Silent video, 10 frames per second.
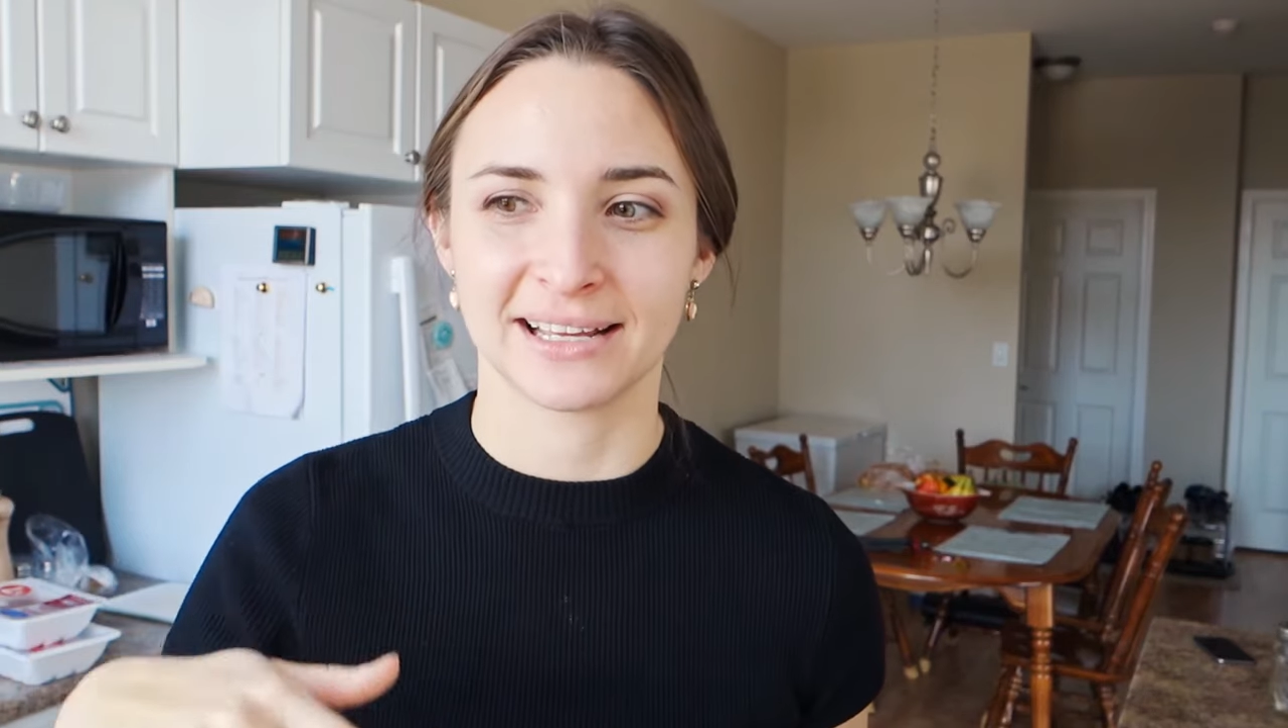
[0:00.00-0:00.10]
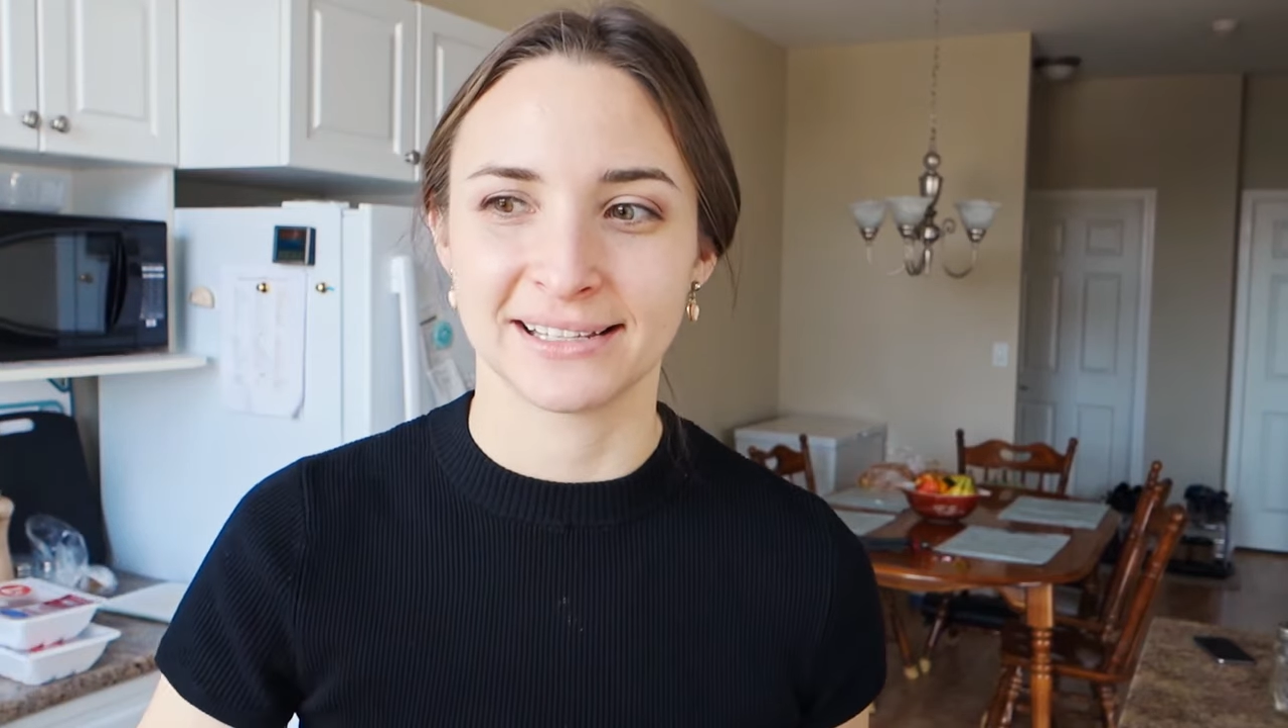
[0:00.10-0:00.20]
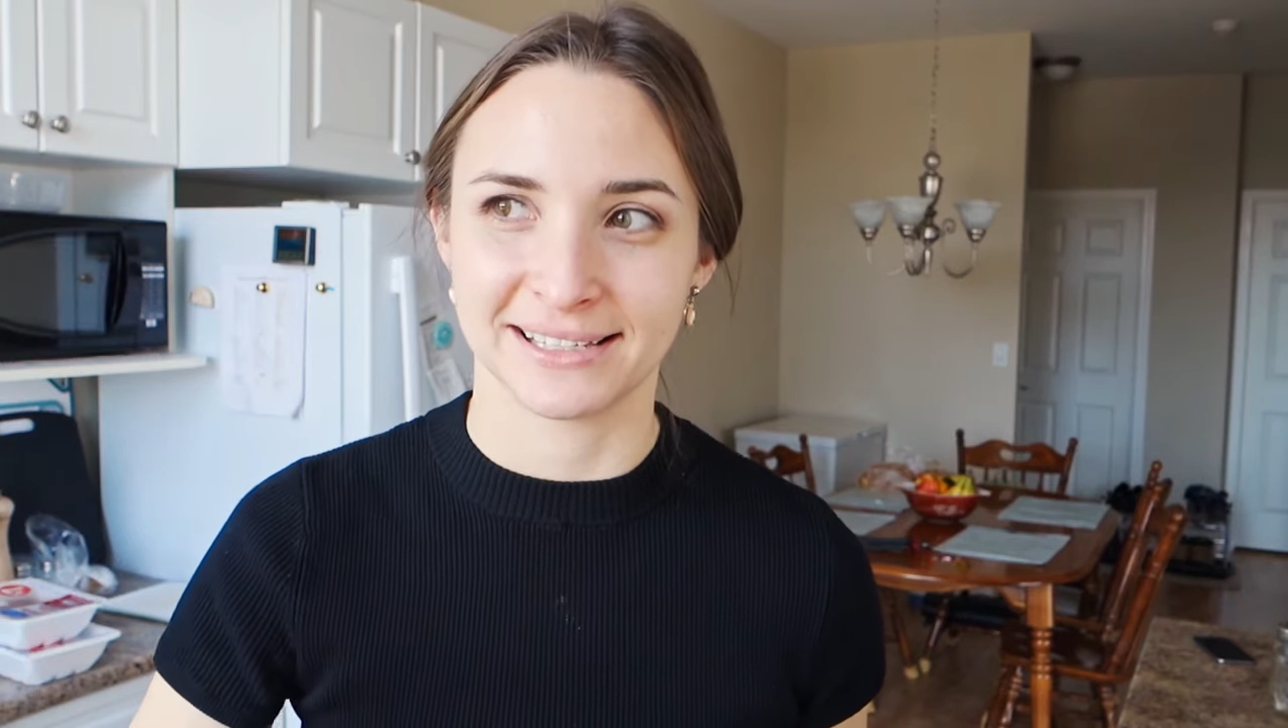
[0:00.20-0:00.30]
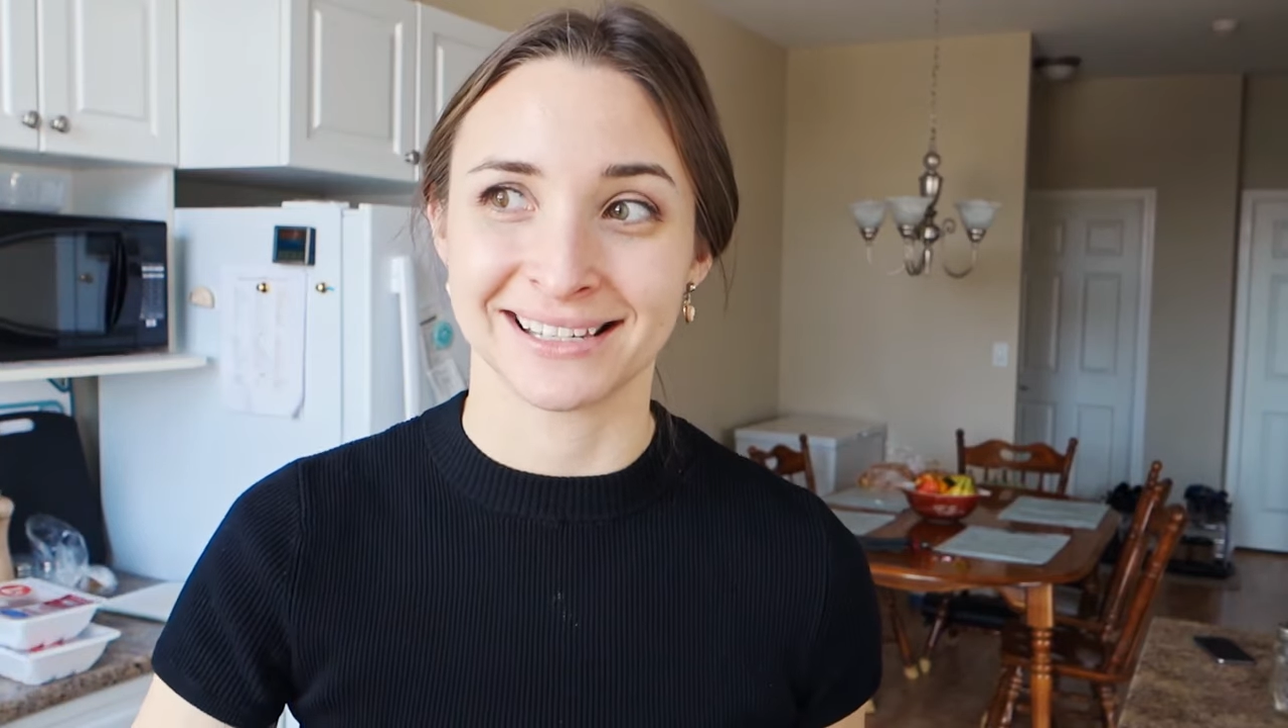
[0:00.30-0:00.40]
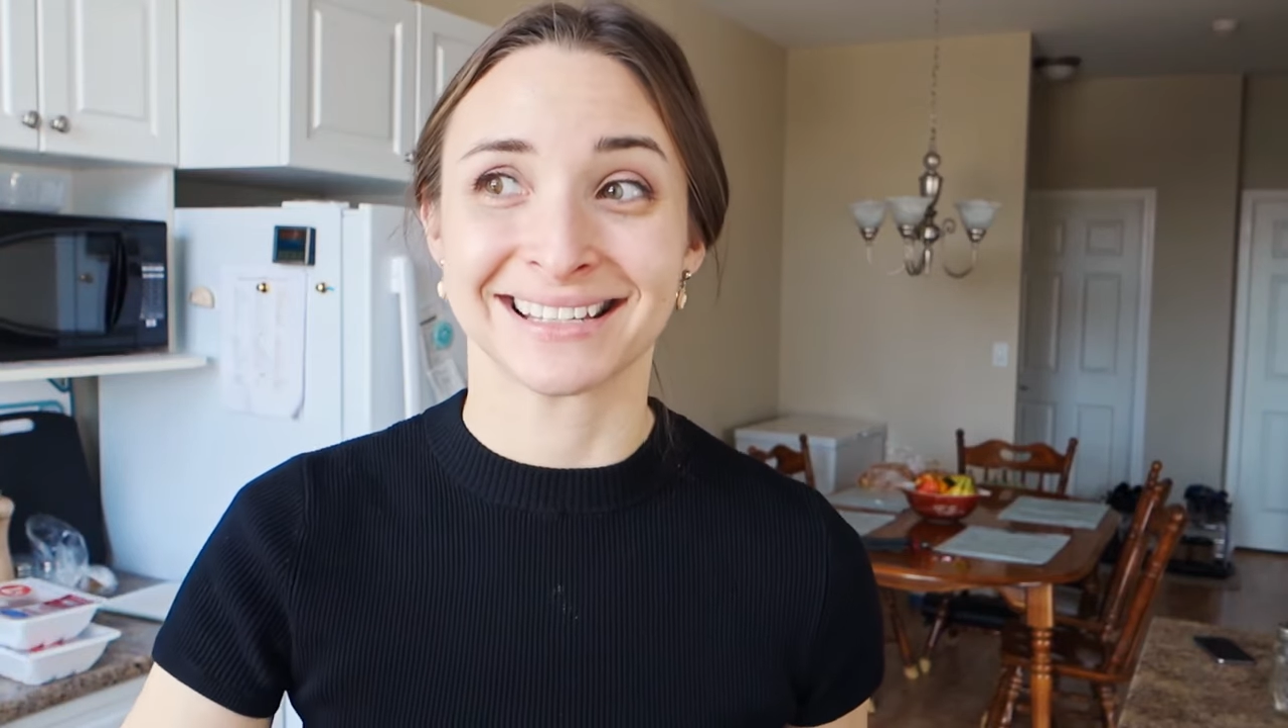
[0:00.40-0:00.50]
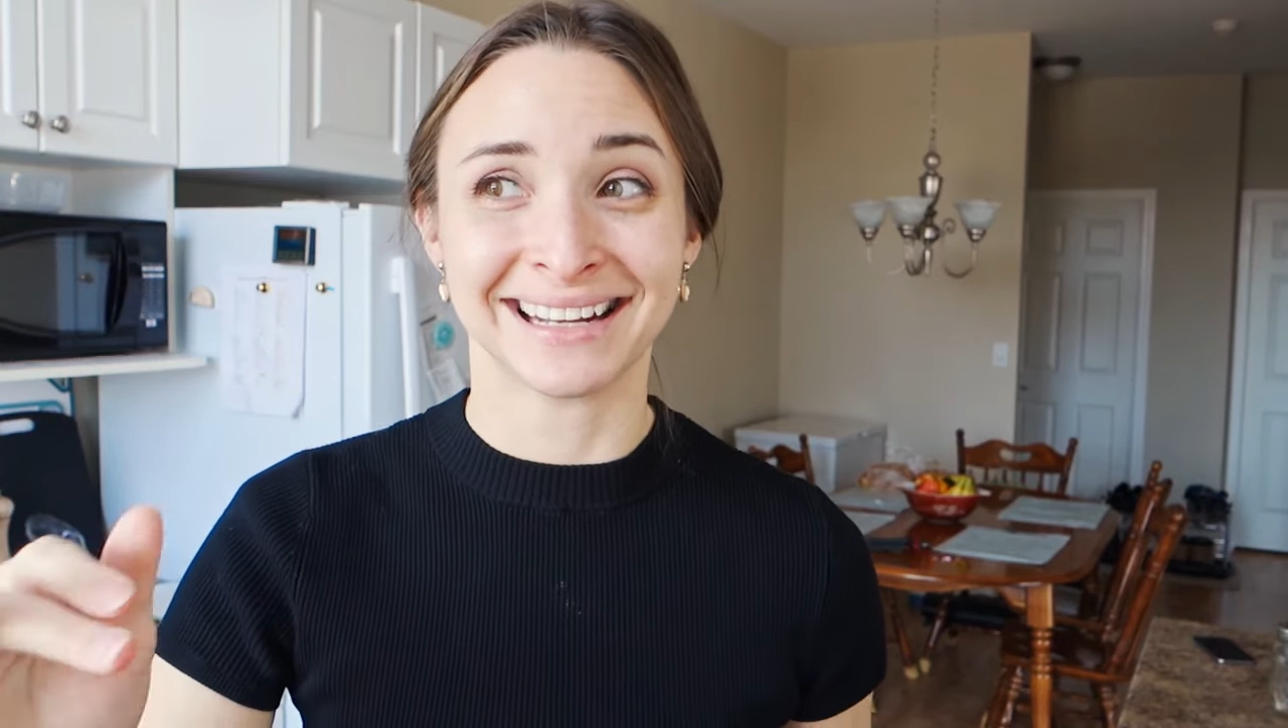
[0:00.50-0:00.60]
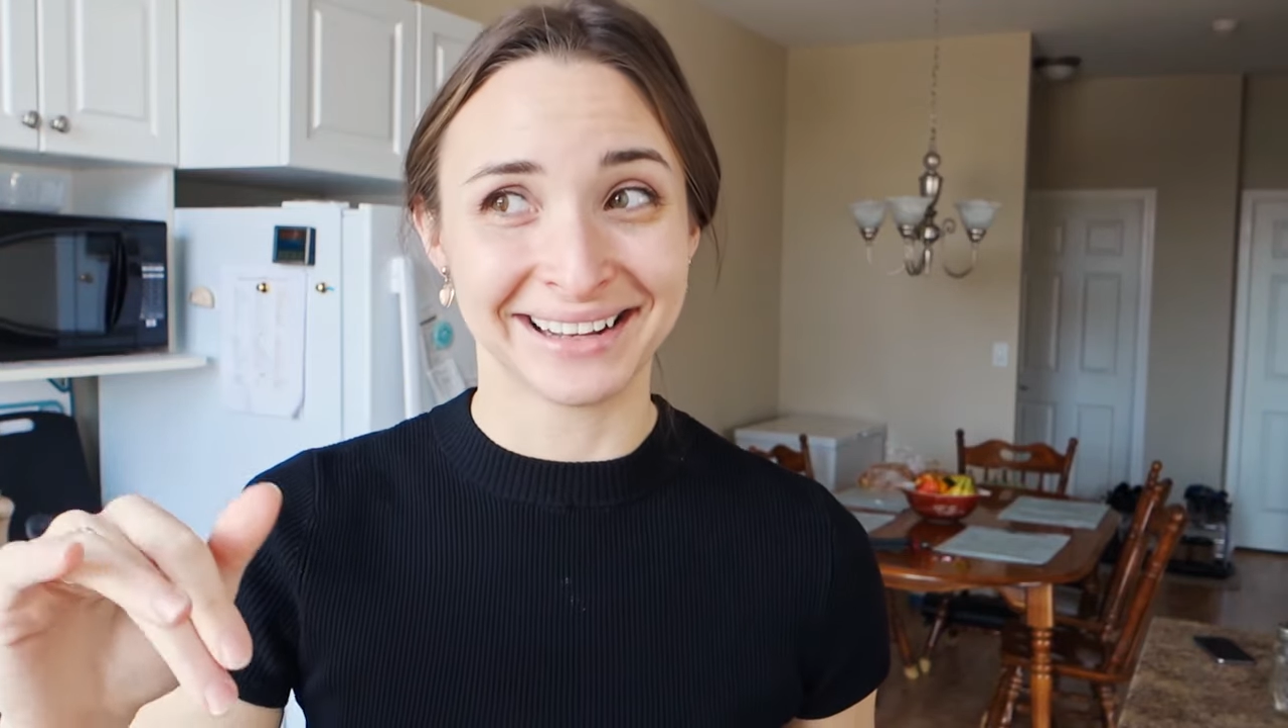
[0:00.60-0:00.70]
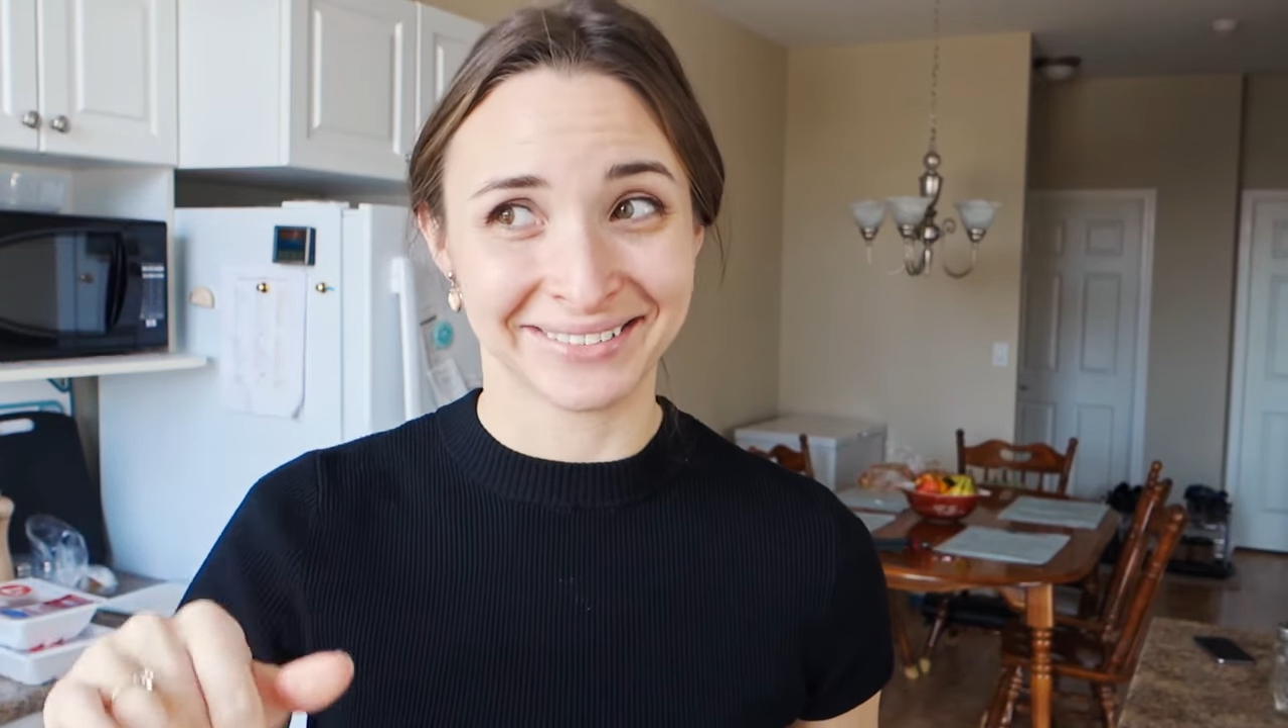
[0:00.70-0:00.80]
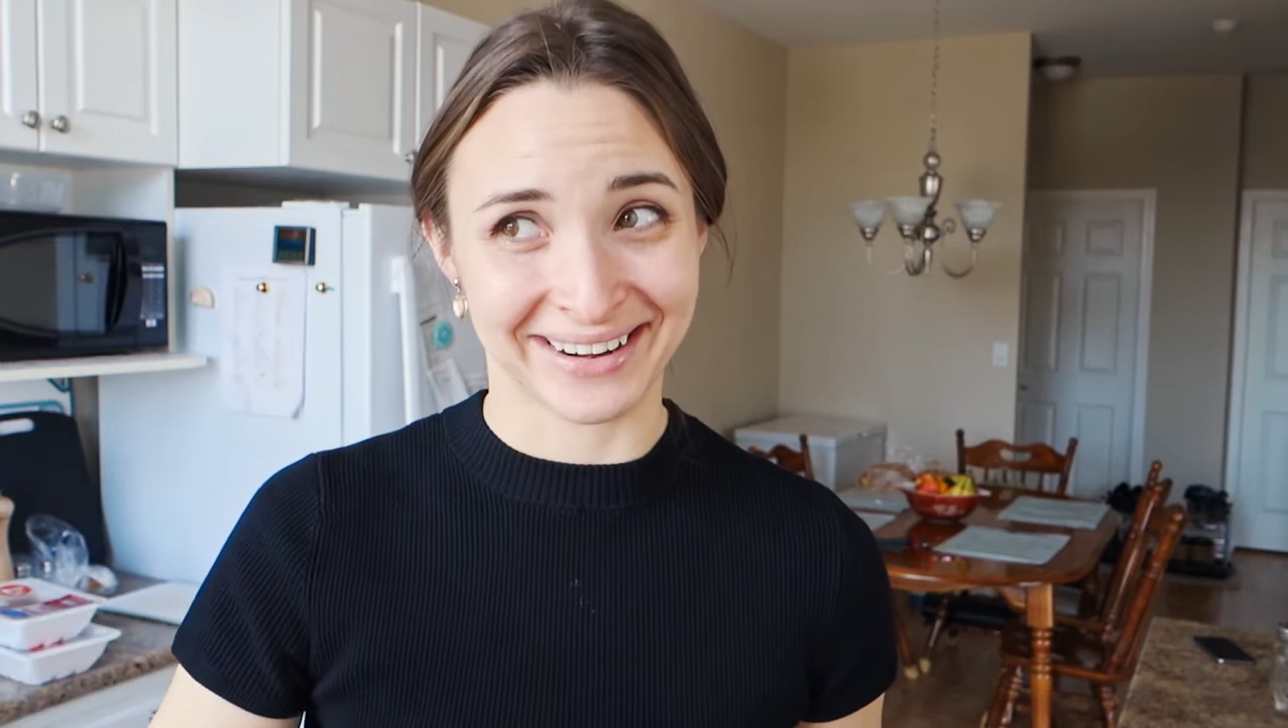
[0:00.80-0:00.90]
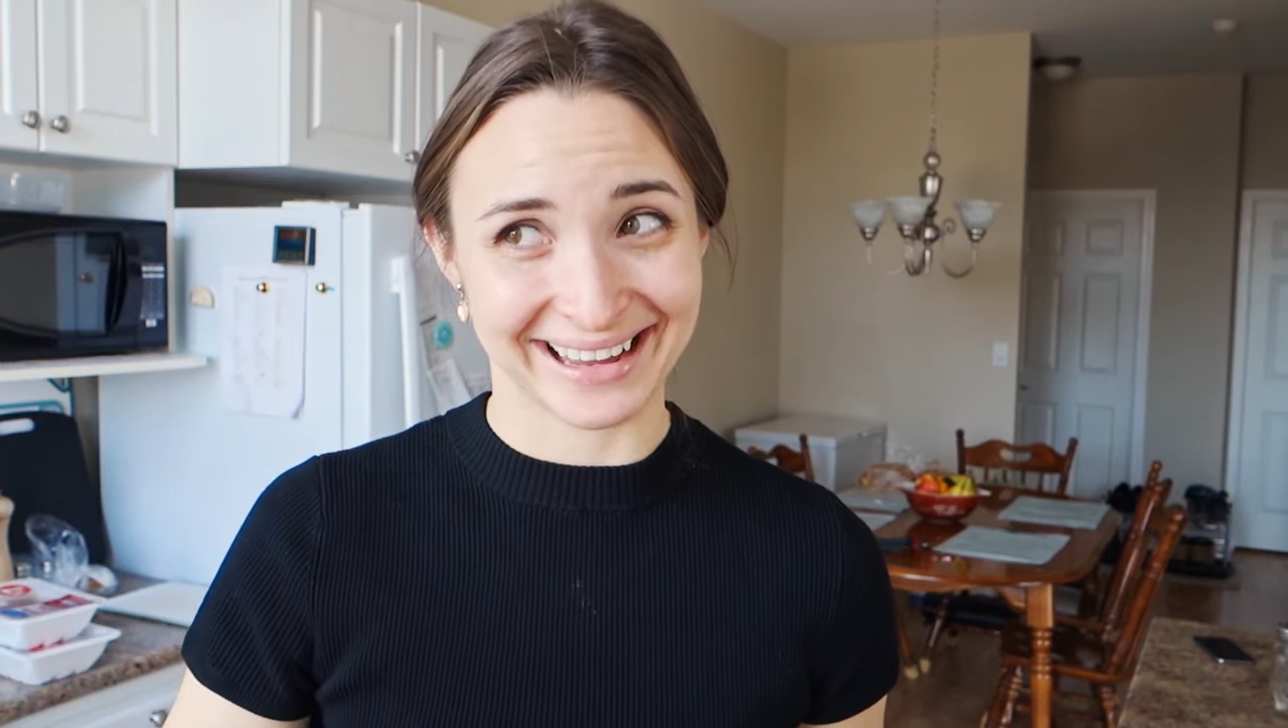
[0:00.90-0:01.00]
consistent and